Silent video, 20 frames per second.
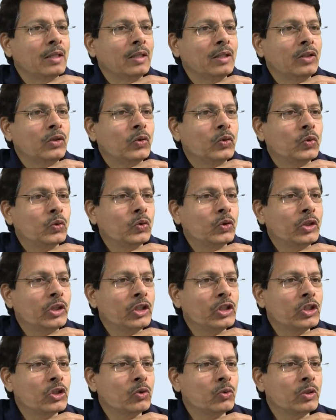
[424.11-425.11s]
you could
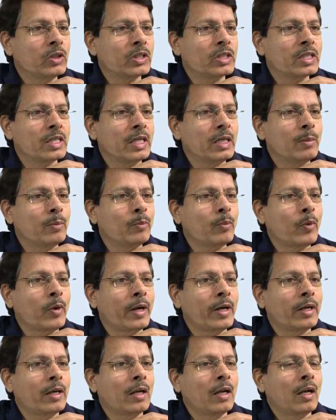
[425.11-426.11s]
reach to the same
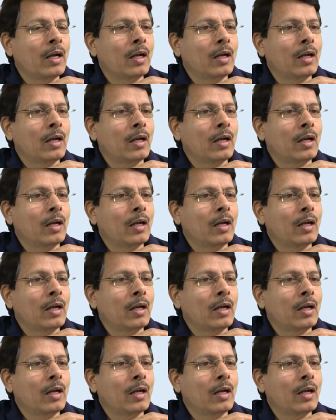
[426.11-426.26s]
point